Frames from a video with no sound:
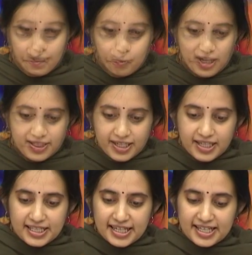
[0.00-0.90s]
One thing
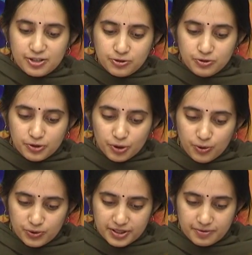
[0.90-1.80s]
I'd like you to
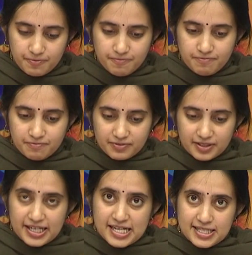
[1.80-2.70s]
note
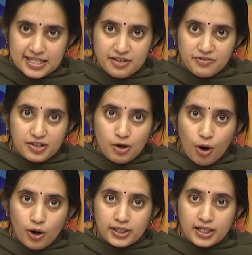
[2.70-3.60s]
is even
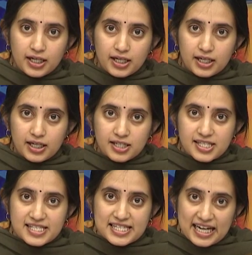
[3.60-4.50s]
on a
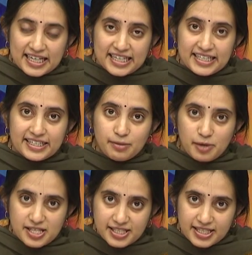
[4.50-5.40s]
slide in a
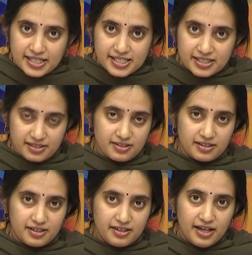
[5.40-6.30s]
presentation,
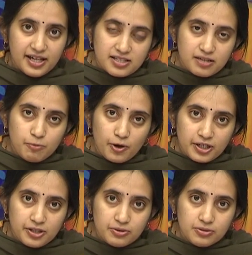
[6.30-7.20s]
it is
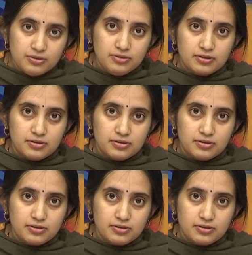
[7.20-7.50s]
important to